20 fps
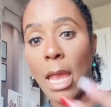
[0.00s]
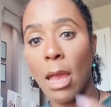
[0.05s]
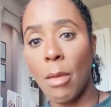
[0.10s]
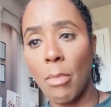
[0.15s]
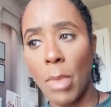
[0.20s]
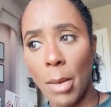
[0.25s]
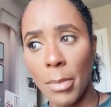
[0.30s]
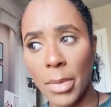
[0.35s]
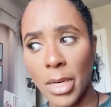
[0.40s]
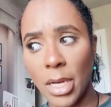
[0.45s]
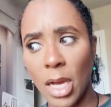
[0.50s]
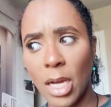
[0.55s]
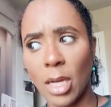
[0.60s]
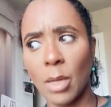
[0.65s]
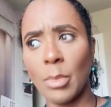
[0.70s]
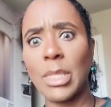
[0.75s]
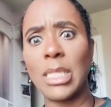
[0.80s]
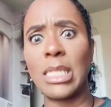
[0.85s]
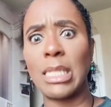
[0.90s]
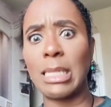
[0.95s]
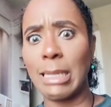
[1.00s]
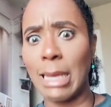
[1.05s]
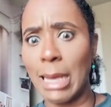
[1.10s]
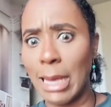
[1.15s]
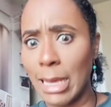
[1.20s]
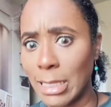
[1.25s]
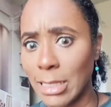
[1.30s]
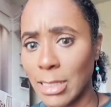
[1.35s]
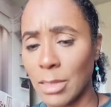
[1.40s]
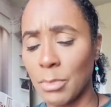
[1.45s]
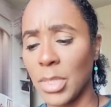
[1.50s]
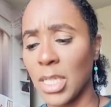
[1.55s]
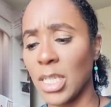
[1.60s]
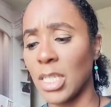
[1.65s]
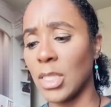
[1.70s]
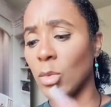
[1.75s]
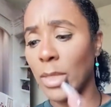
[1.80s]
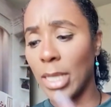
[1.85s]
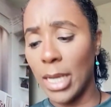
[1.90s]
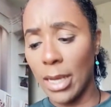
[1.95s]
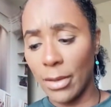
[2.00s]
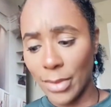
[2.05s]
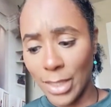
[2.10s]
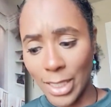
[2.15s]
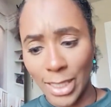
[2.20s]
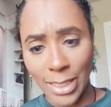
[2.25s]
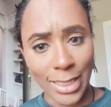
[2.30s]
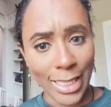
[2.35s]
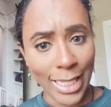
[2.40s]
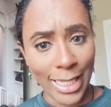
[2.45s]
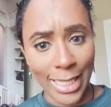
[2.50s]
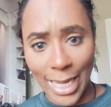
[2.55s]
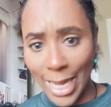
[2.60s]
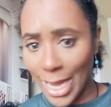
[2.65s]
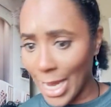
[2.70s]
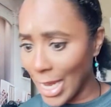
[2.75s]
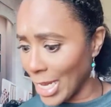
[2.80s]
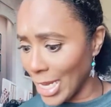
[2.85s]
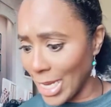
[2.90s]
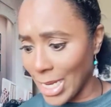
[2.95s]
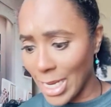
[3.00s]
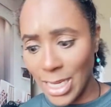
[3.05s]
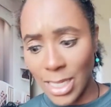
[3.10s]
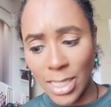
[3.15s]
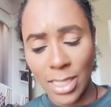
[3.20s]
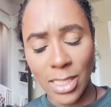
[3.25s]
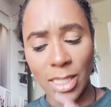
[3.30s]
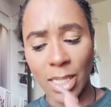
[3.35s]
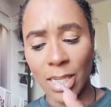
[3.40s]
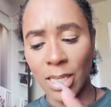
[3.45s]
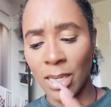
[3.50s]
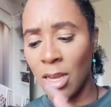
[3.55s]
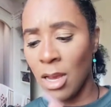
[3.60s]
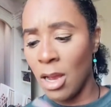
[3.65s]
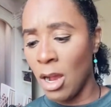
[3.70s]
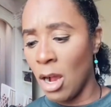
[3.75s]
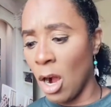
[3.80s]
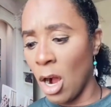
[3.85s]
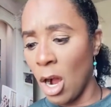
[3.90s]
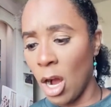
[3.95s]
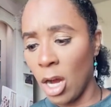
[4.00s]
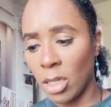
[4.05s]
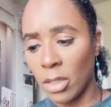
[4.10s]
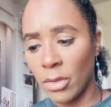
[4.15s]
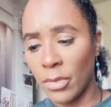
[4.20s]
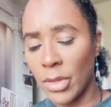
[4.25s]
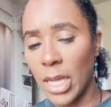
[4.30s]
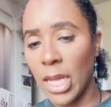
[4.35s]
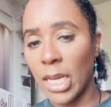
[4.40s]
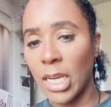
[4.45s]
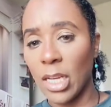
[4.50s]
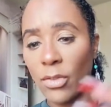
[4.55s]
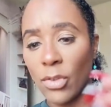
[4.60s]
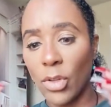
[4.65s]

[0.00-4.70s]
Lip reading: Am I monogamous? Yes, because we have things like AIDS and all of that.